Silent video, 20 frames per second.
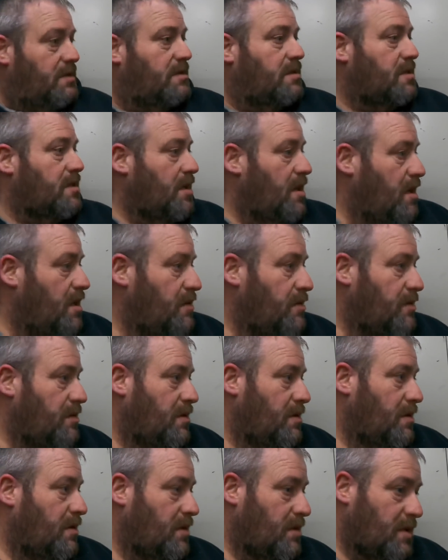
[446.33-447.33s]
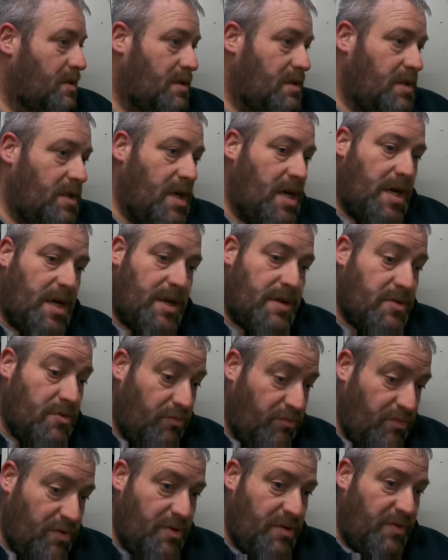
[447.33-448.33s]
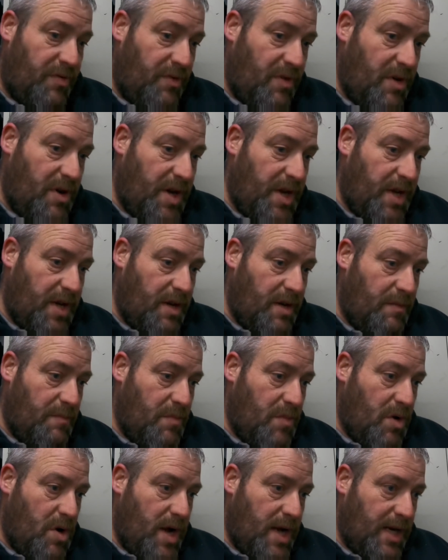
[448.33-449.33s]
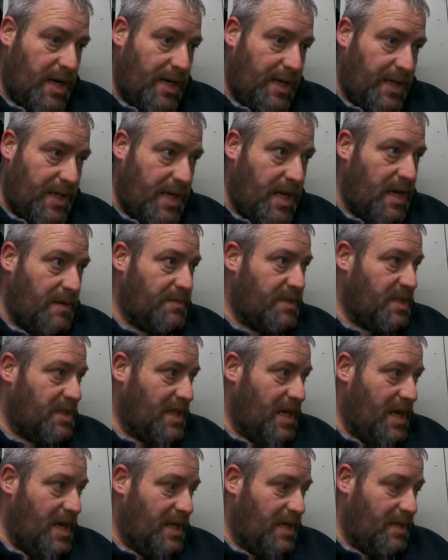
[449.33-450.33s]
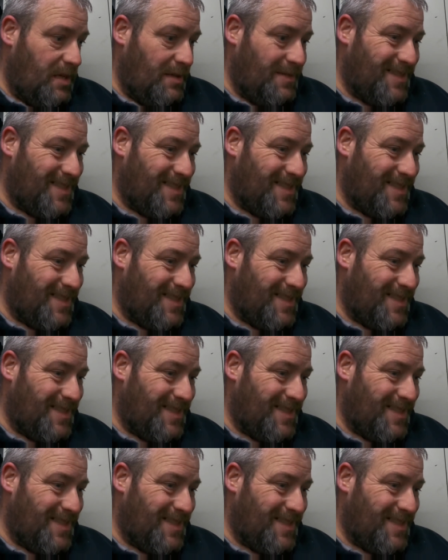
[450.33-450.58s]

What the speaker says: So yeah, the roof lining, I might clean it up today,